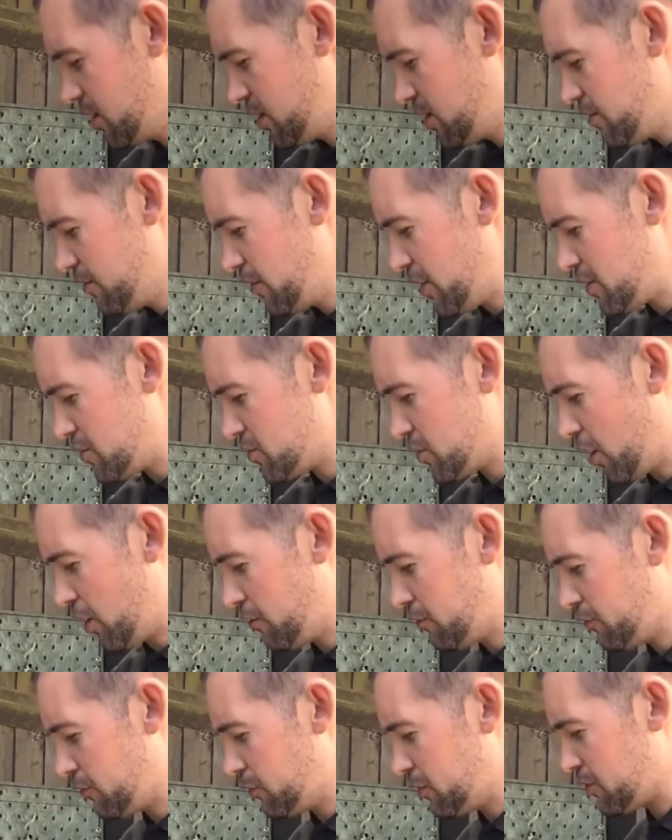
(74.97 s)
First
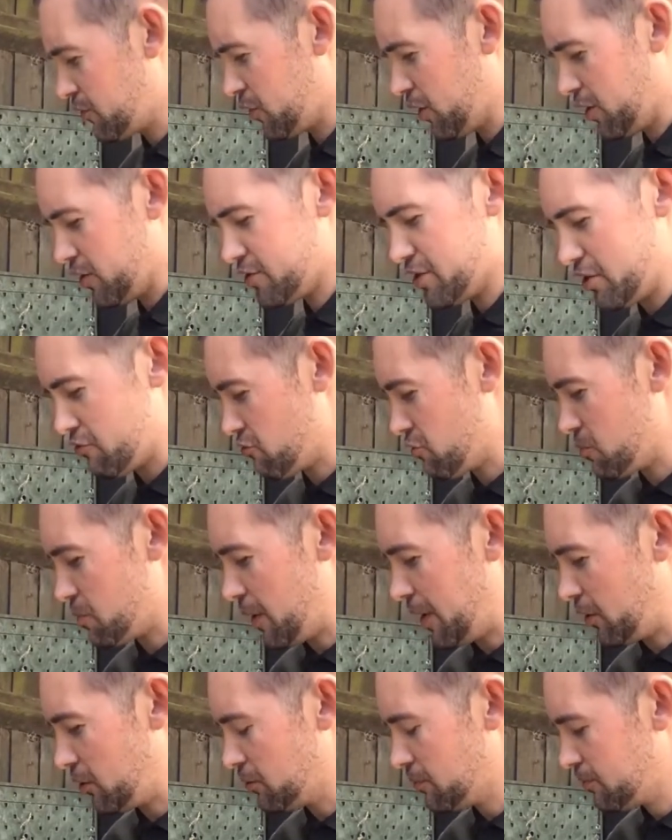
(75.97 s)
off, we've got citrus
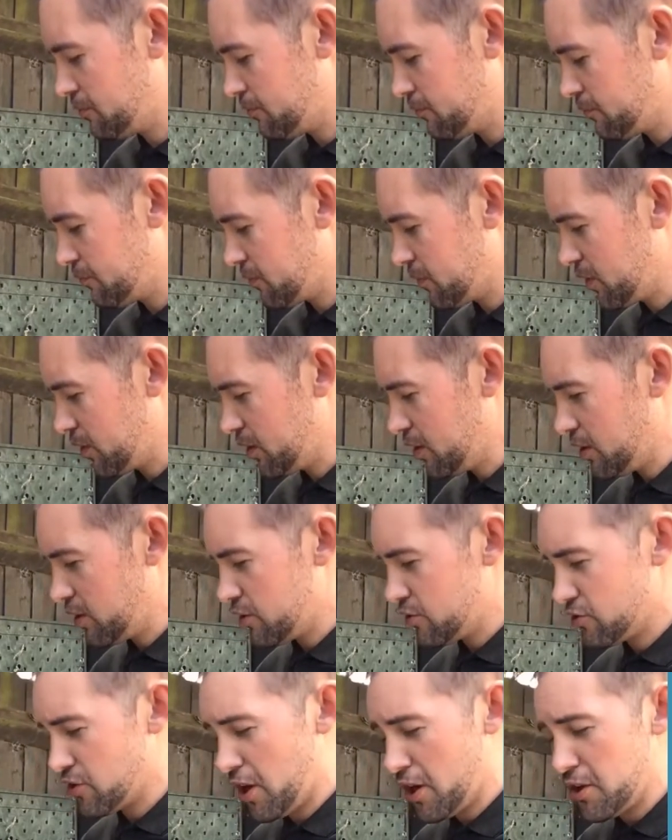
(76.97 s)
peel.
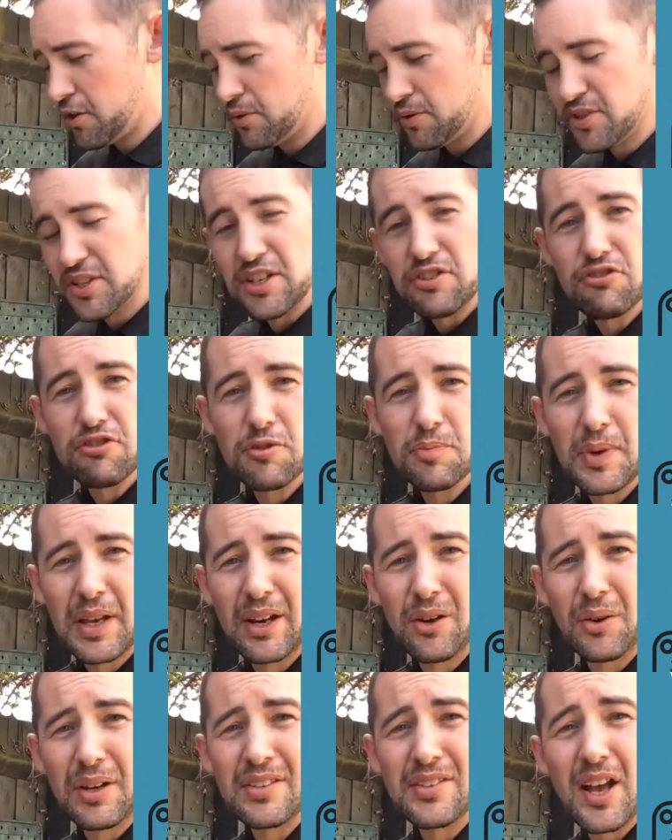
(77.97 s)
So citrus
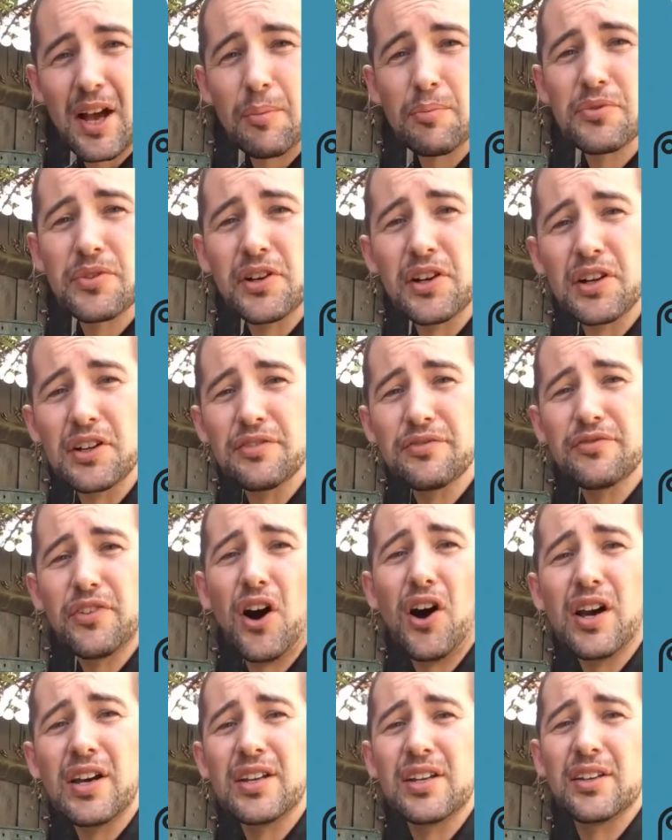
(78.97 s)
peel is absolutely
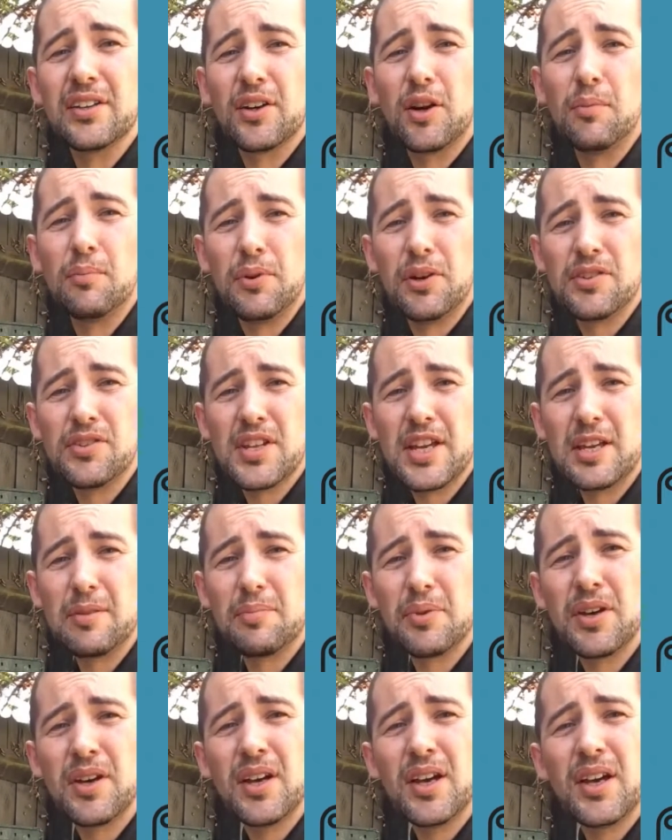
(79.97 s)
fine in a compost heap.
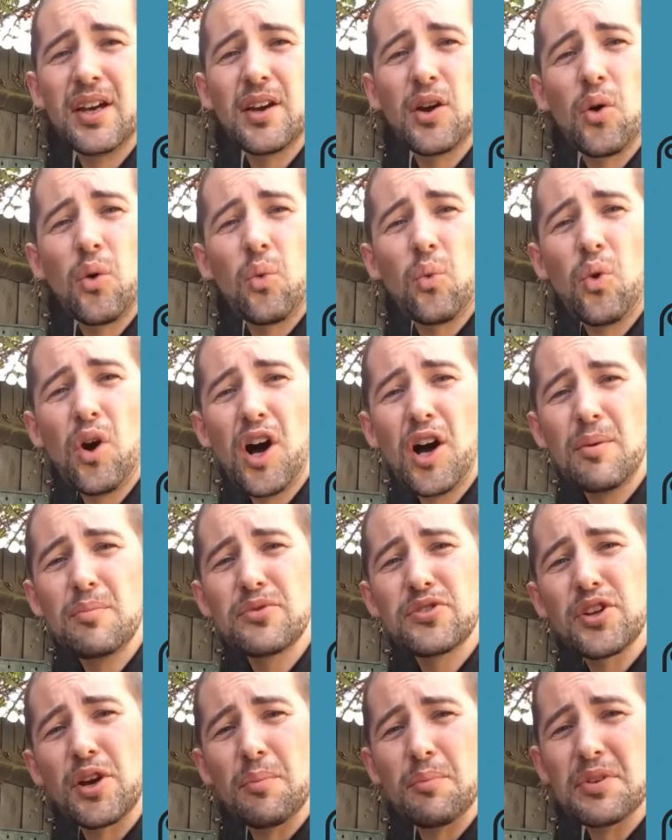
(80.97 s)
Worms
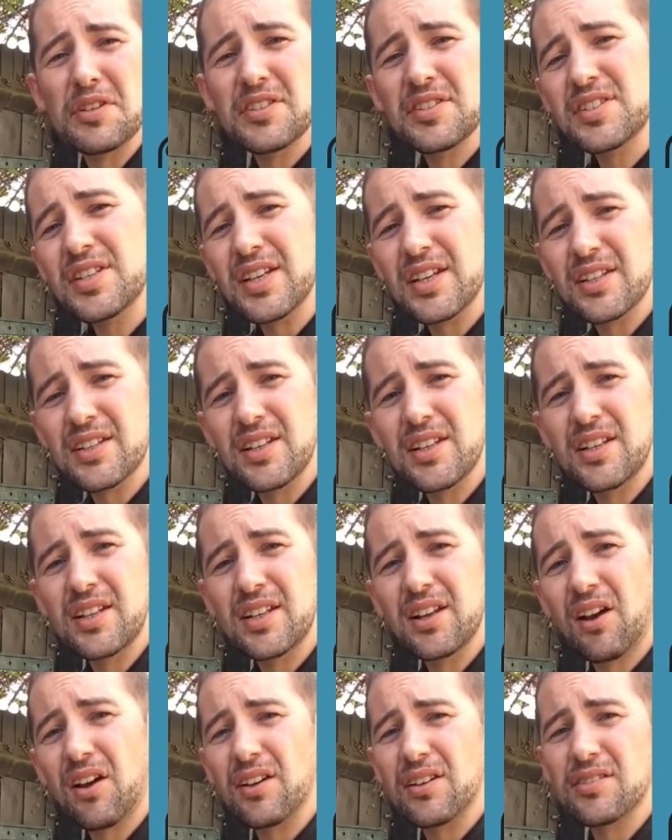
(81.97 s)
don't particularly
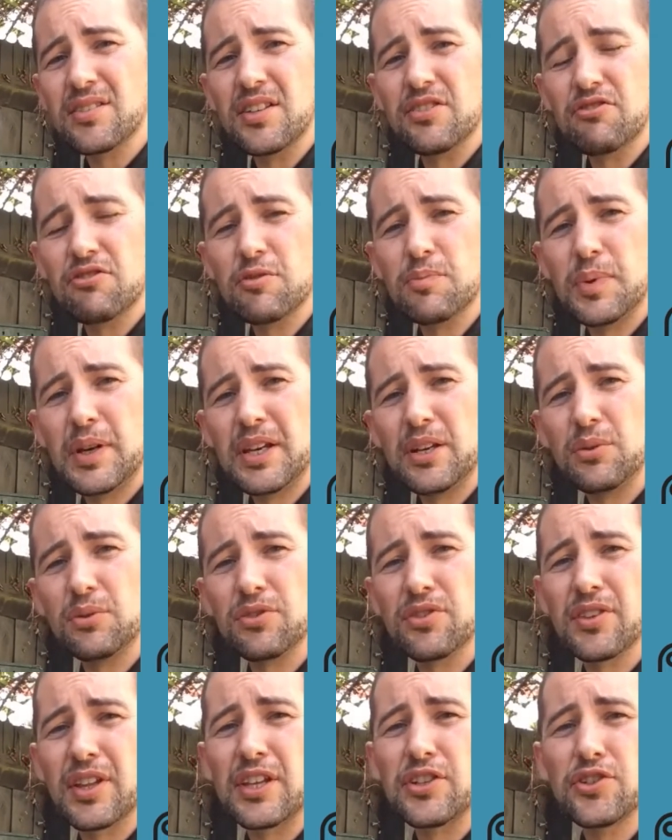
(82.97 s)
like citrus peel,
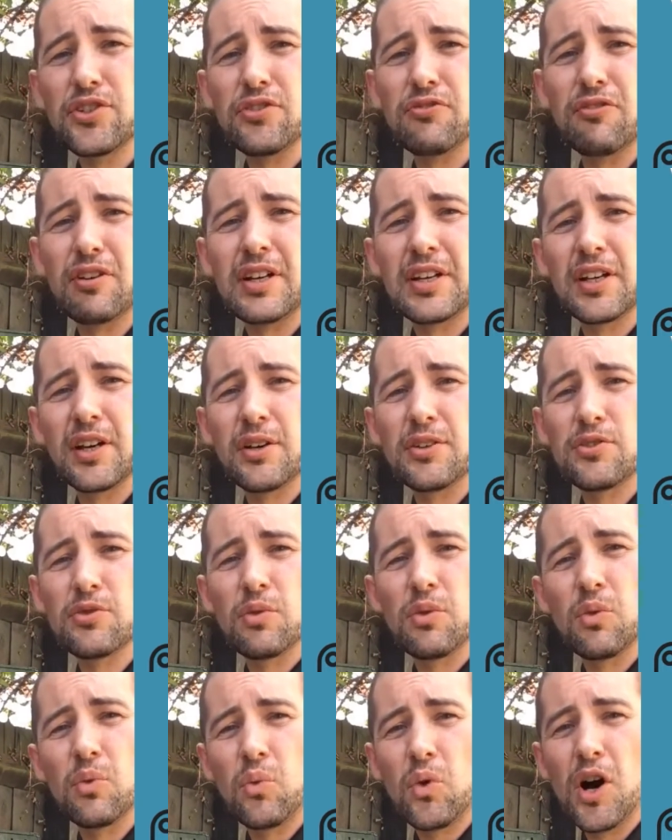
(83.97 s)
so they shouldn't really go into
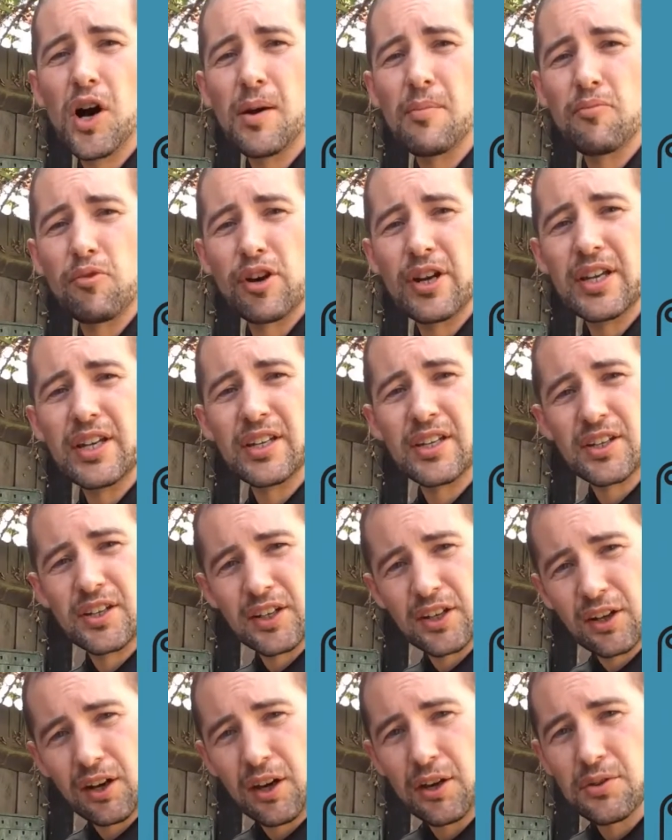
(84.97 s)
a wormery in an
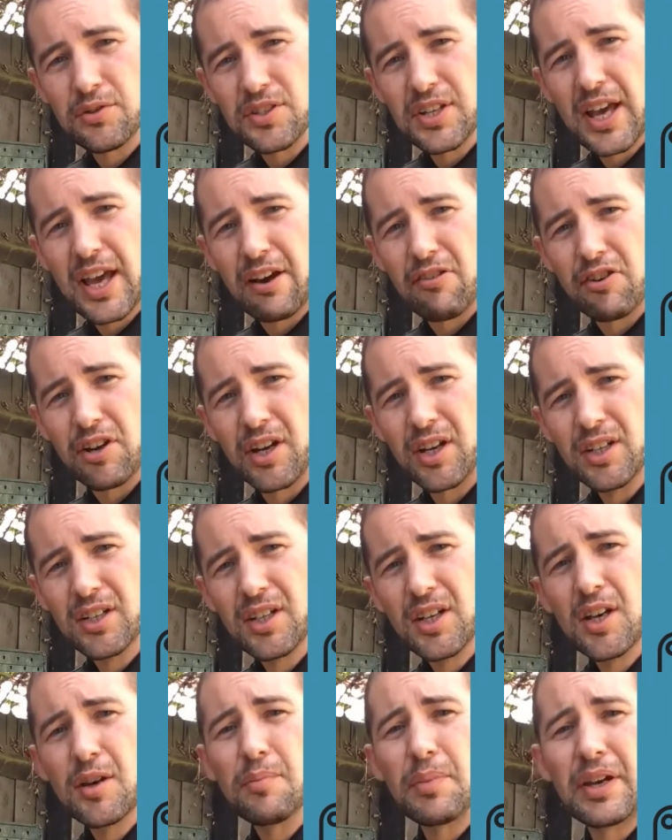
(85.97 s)
enclosed area,
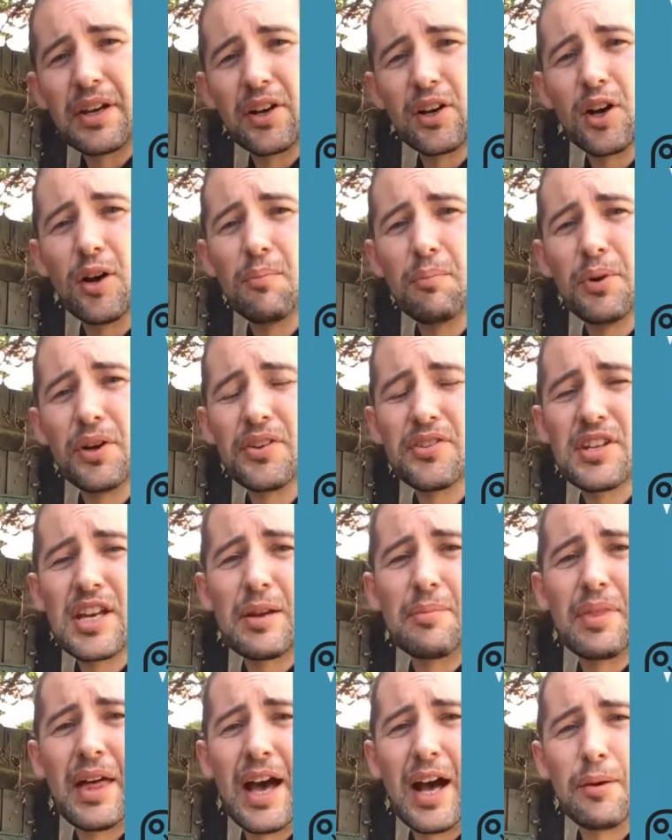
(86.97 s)
but in a compost
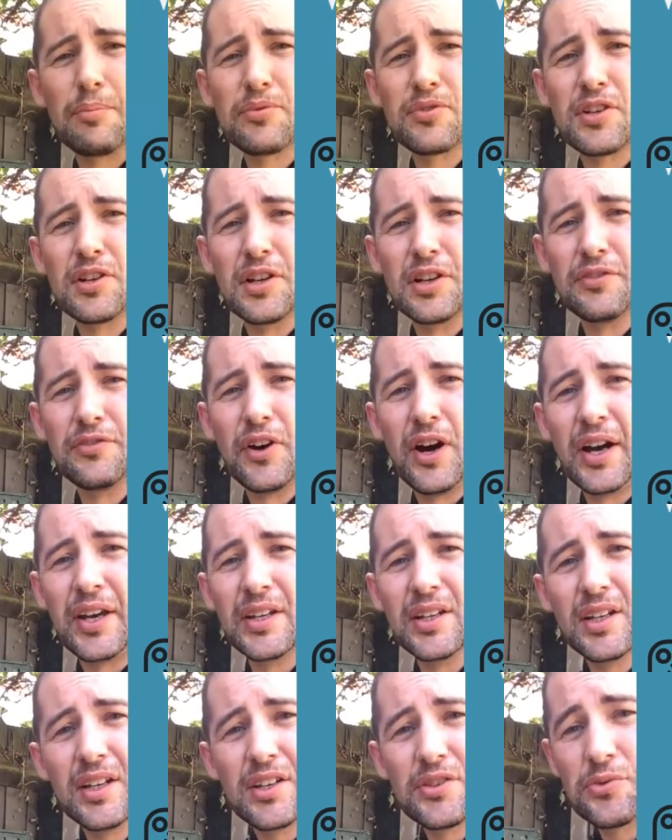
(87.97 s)
heap they're absolutely fine.
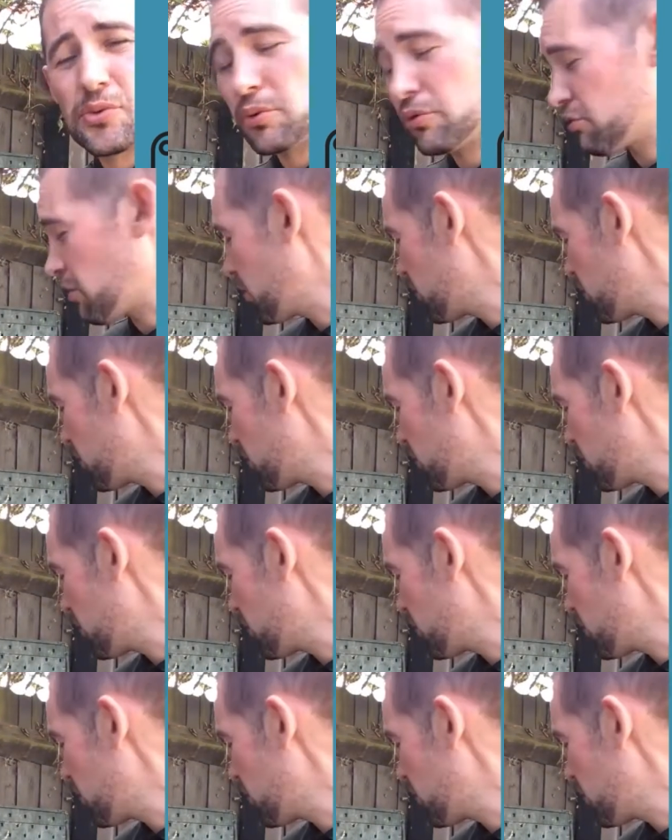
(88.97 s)
So we'll throw